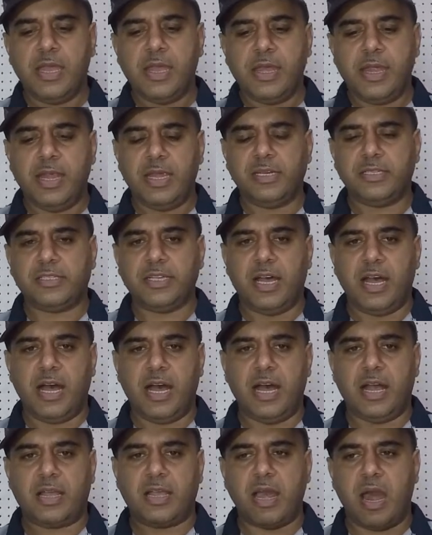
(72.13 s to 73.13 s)
Here's
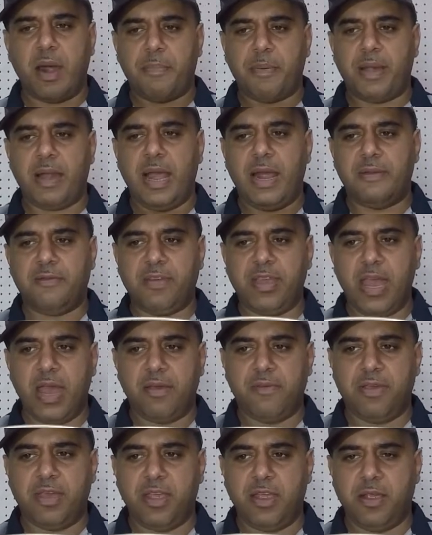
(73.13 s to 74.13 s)
a copper line we
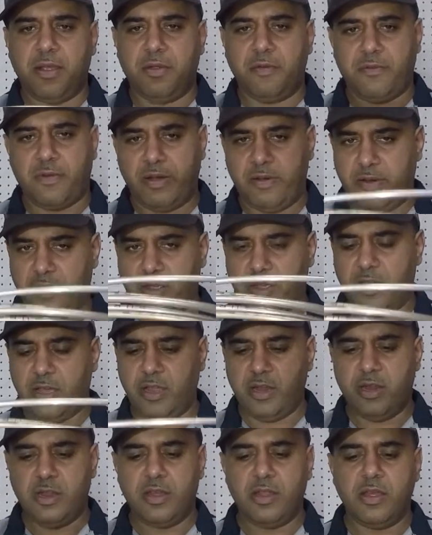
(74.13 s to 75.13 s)
have here. Very
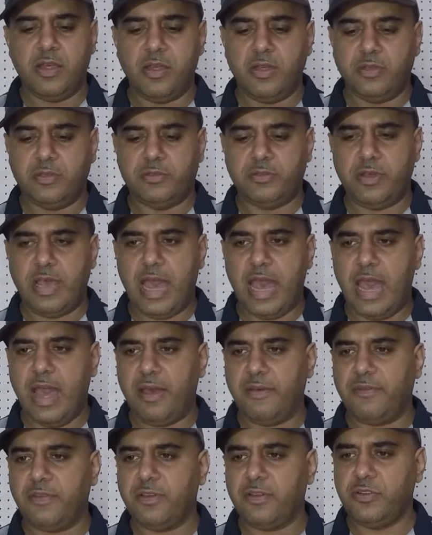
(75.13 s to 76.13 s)
good to
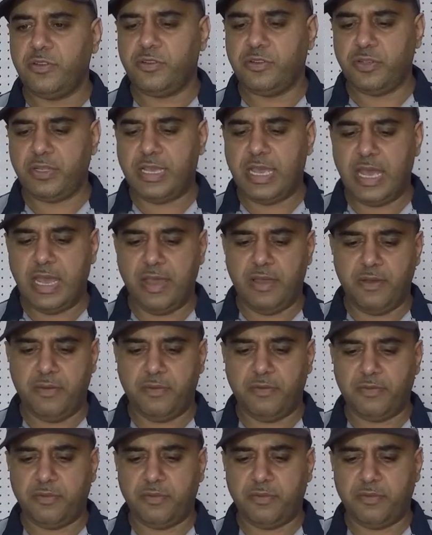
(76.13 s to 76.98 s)
have. You should get.